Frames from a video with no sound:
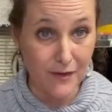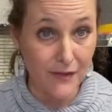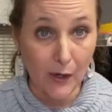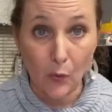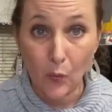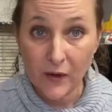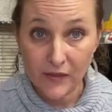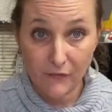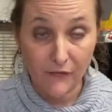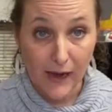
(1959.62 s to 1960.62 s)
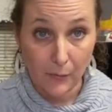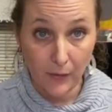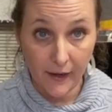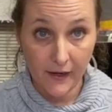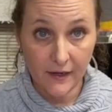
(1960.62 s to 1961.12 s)
everything with the
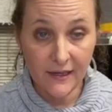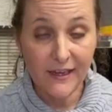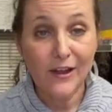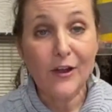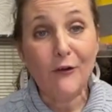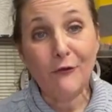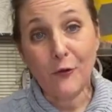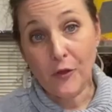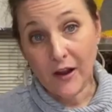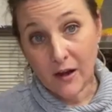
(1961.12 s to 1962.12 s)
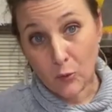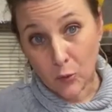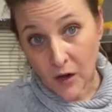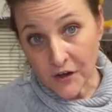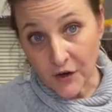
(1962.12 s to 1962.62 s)
fabric. For the
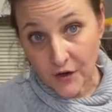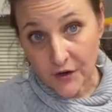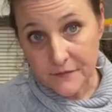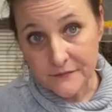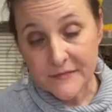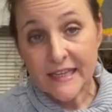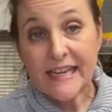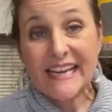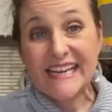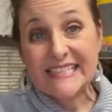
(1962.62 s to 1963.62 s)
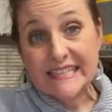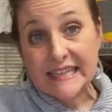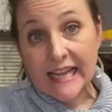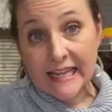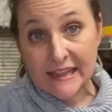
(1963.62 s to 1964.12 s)
runner, it's
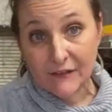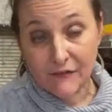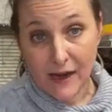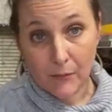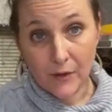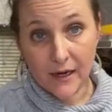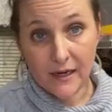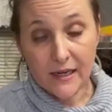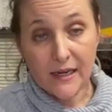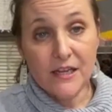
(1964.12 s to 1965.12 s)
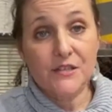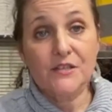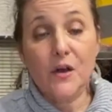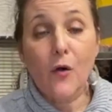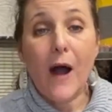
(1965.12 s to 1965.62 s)
length of fabric.
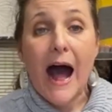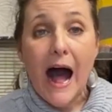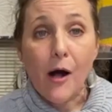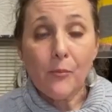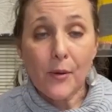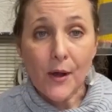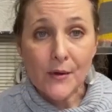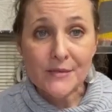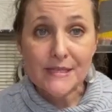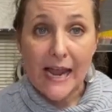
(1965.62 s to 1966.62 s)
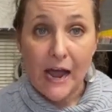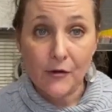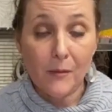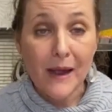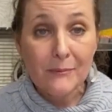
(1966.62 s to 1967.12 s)
So I'll post
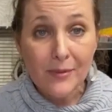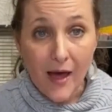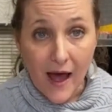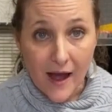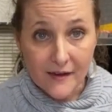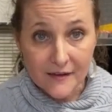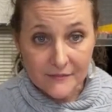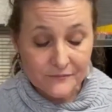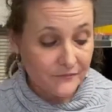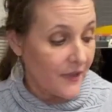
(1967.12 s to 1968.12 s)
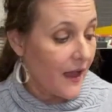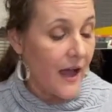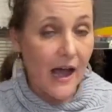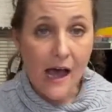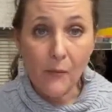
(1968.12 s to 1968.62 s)
out on my blog,
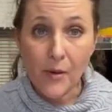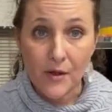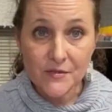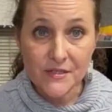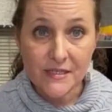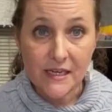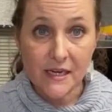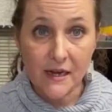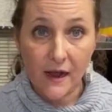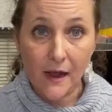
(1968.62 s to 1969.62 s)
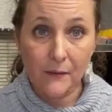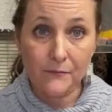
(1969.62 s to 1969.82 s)
I'll post the